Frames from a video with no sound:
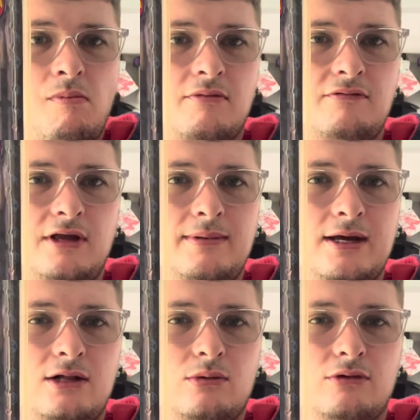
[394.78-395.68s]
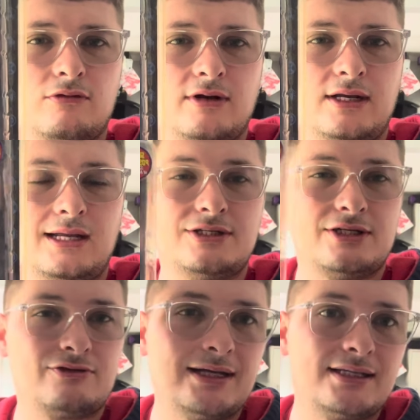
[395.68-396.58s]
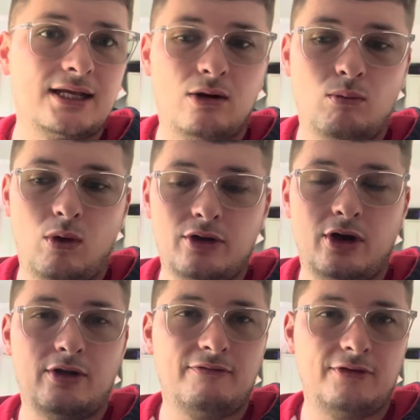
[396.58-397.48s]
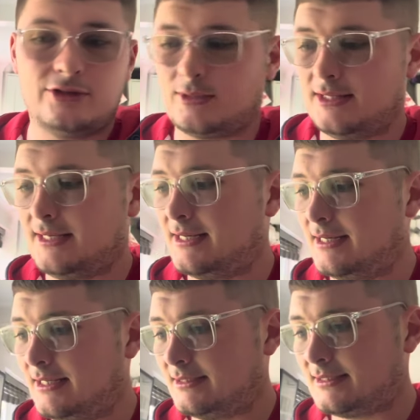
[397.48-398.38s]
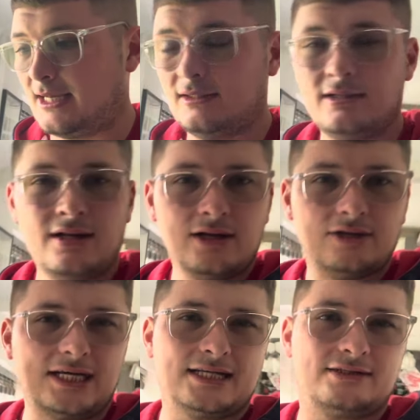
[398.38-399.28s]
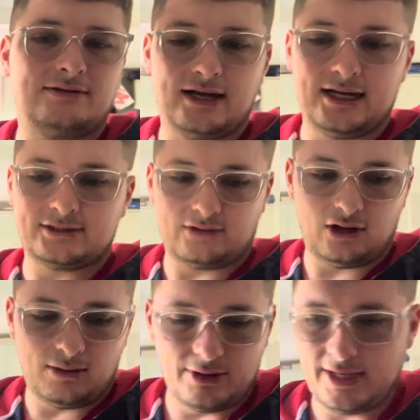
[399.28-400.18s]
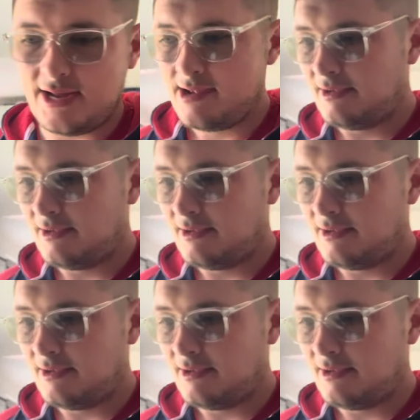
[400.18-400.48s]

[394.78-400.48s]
Female Wolverine Legend. I tried to sell it on Whatnot on the first one I did, and it didn't sell because I asked for a lot of money.